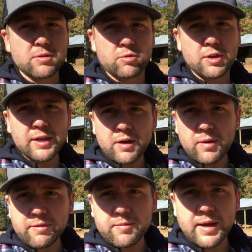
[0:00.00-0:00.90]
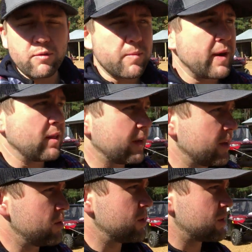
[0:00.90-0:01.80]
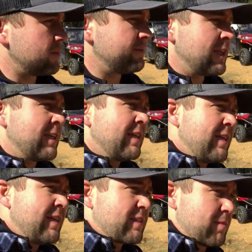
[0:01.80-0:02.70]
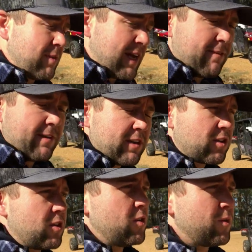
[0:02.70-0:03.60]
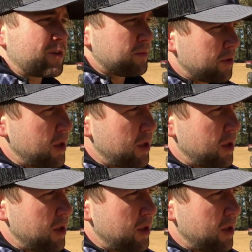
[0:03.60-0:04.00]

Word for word: So we're trying to get away from that. We may look at doing some light fescue or some